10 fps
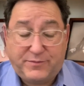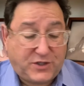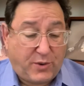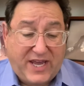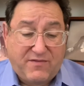
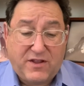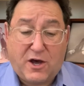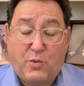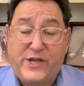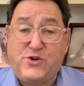So even
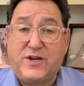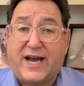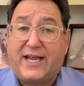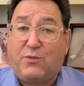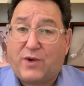though we do
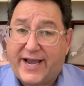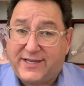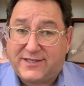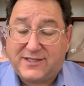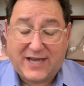not eat
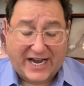rice,